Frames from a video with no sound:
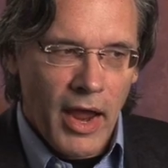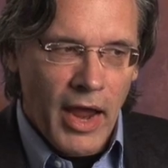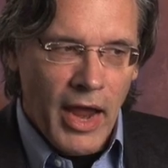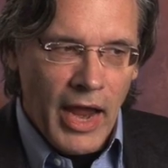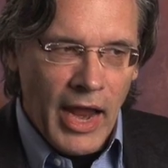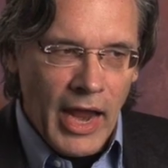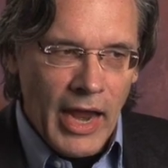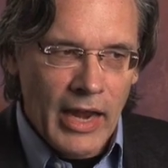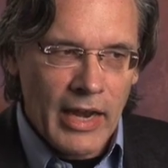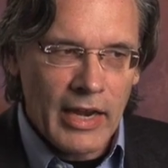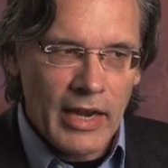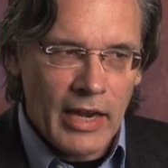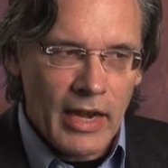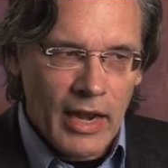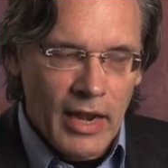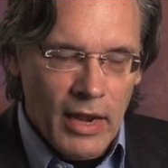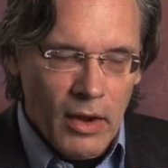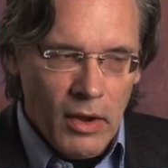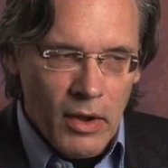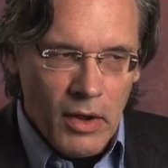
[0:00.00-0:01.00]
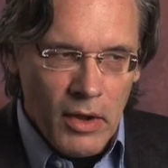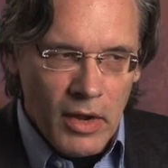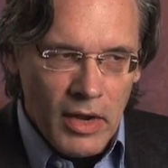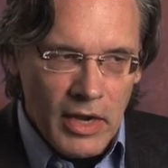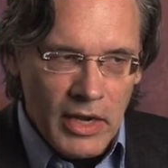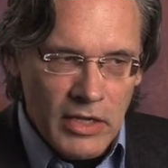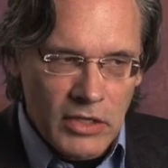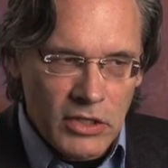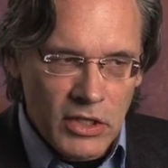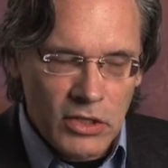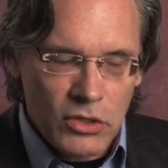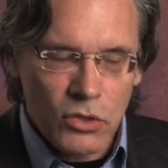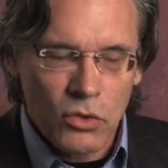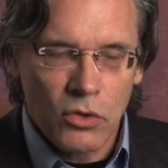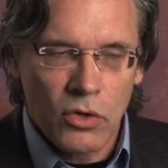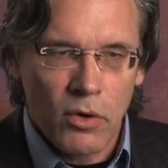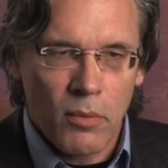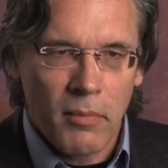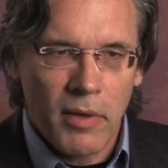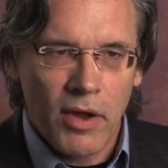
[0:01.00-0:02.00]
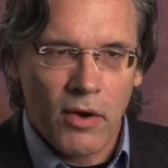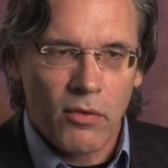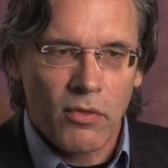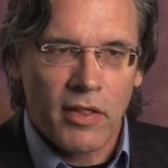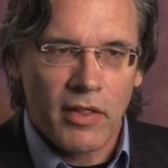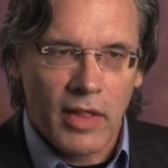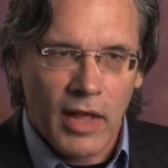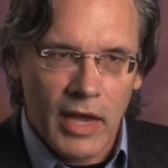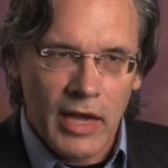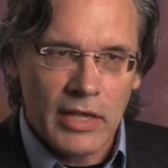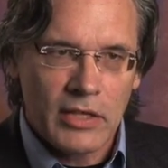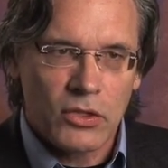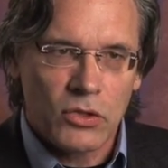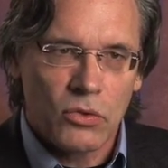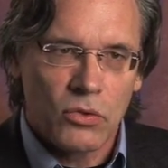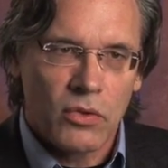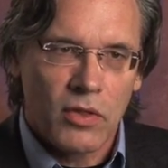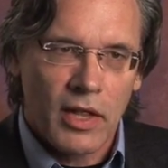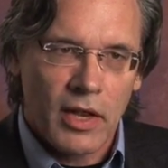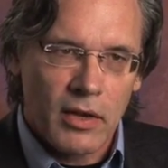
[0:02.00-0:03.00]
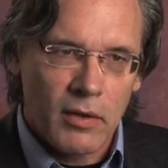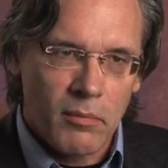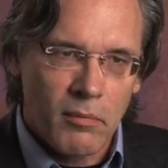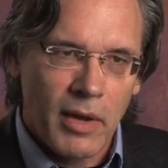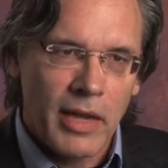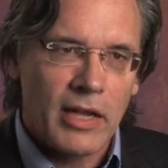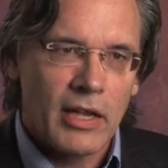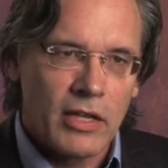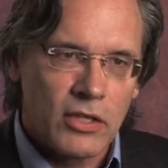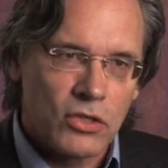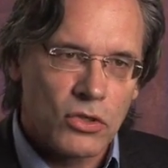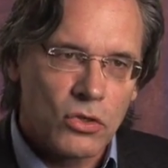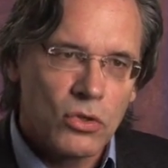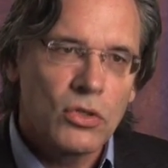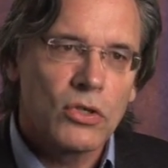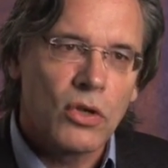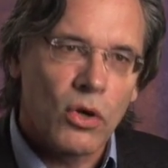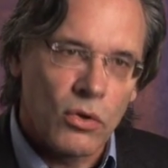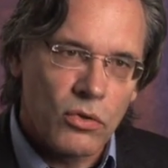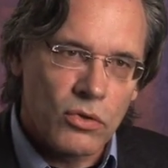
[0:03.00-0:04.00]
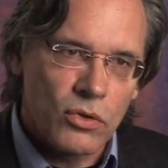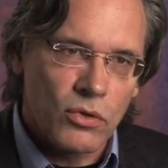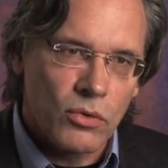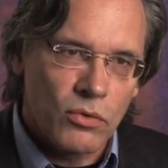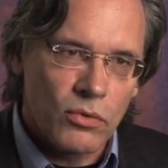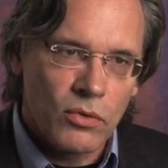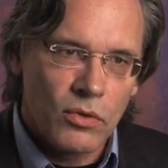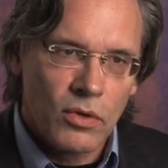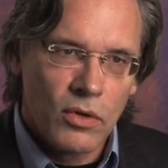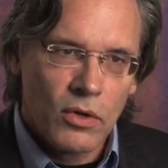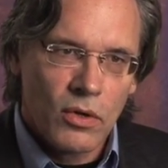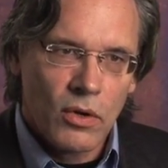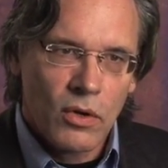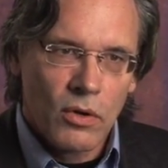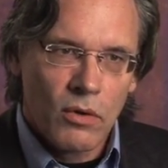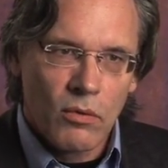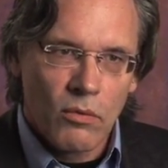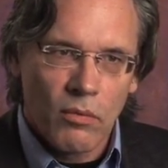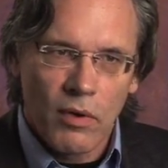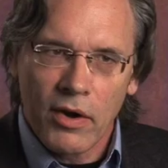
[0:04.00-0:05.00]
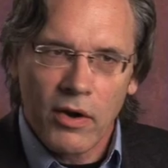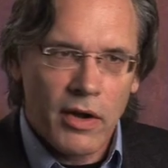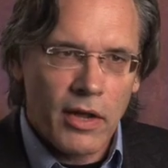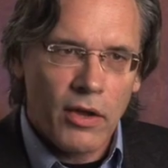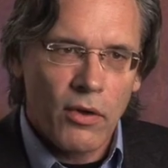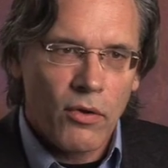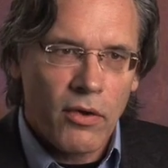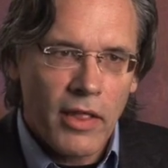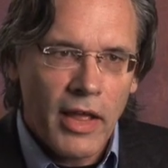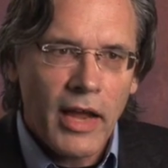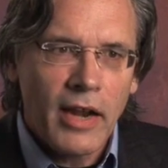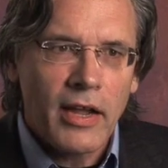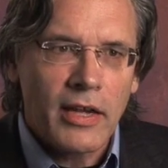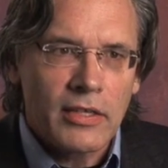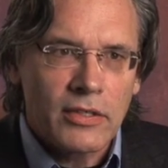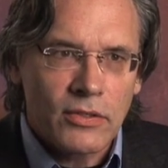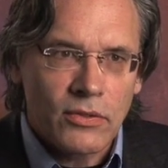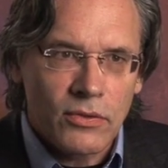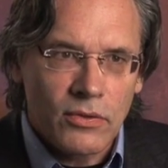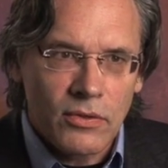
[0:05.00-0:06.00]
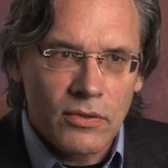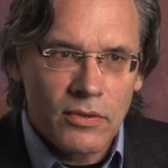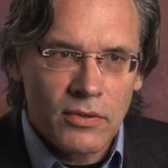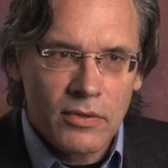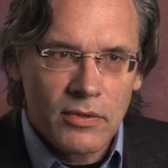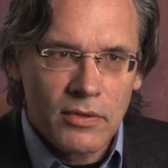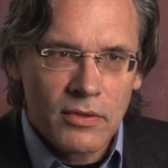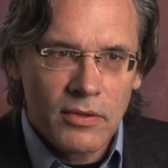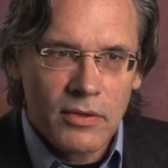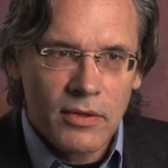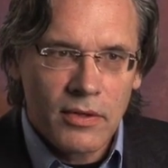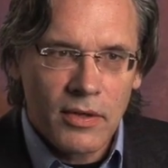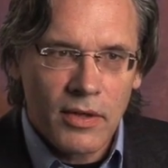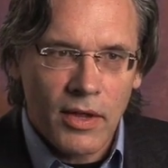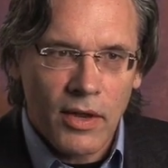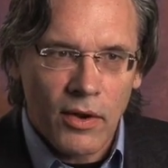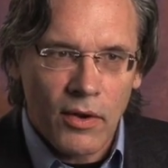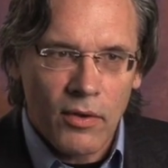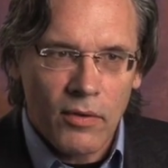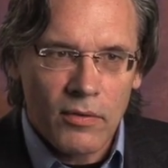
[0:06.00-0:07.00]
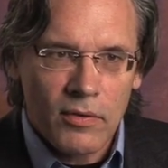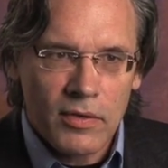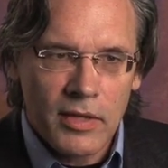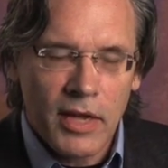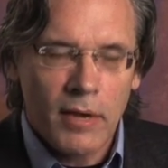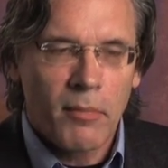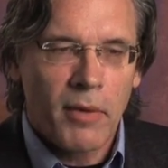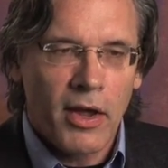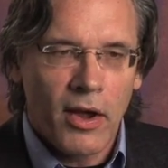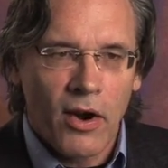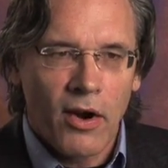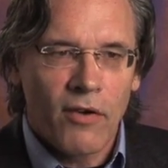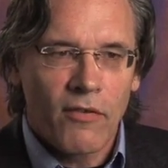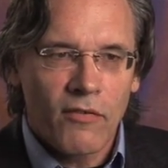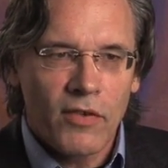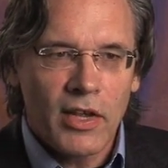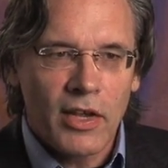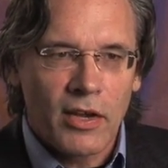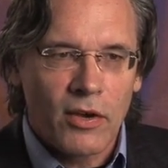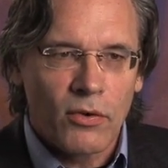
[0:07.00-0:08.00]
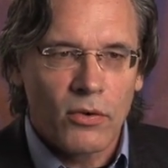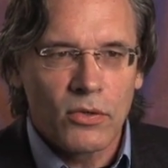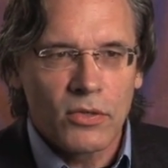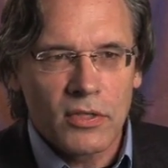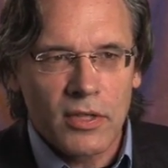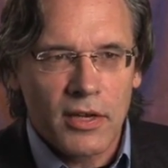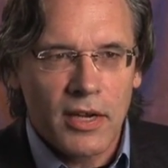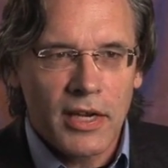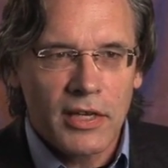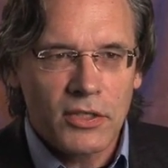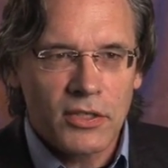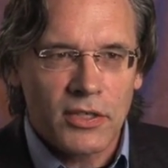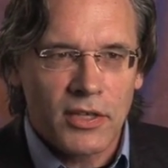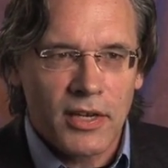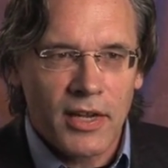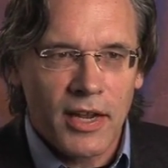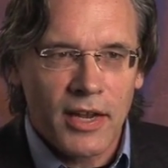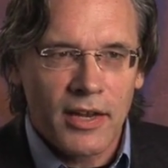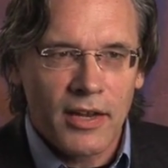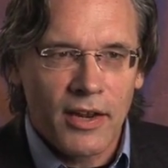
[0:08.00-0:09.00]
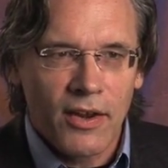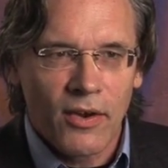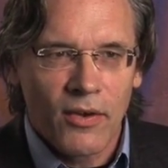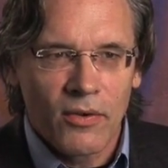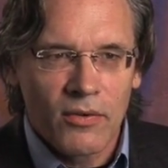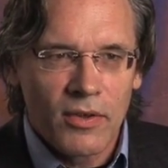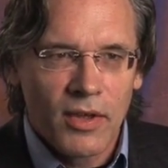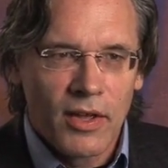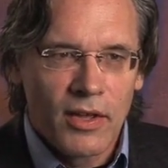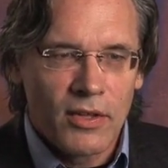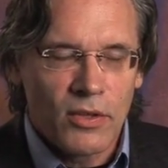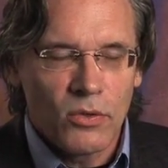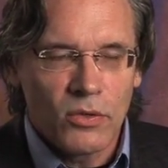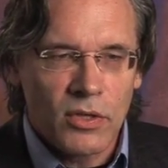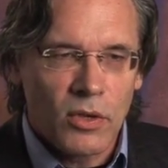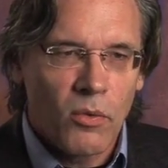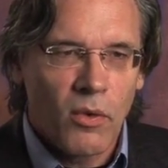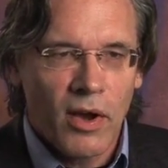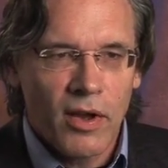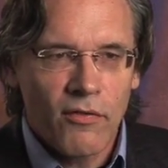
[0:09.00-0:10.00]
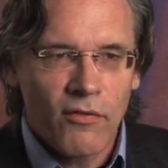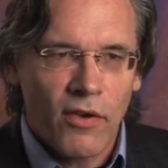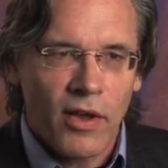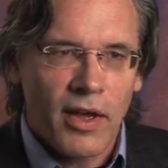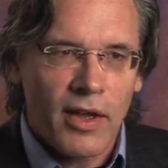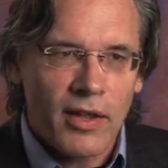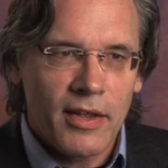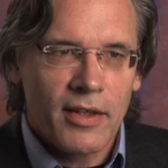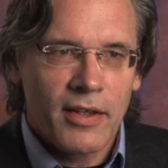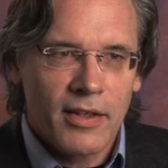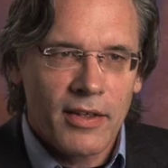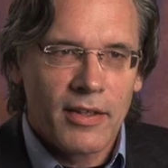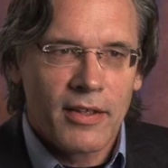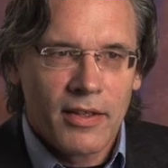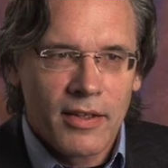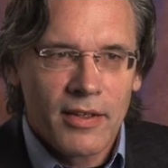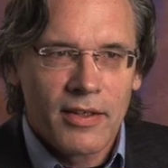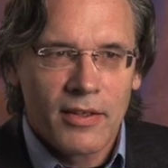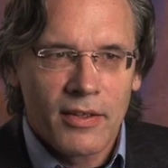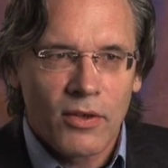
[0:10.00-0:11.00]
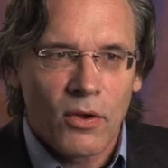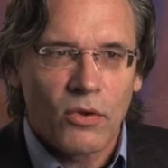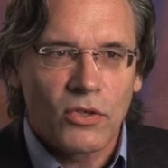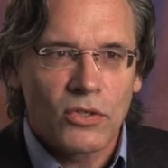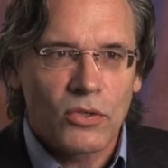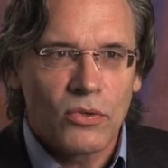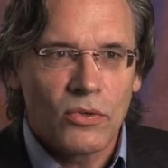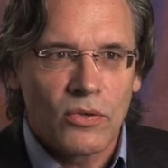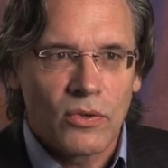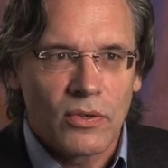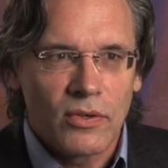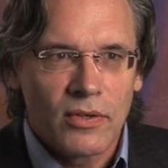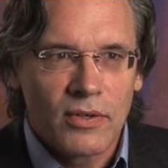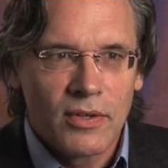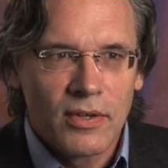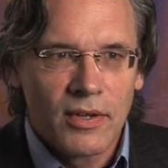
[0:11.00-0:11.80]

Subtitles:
and it is as good or better than the high school that my kids could go to, why don't I go to that high school? Get in my RV, cruise the nation, and, using Wi-Fi, go to school.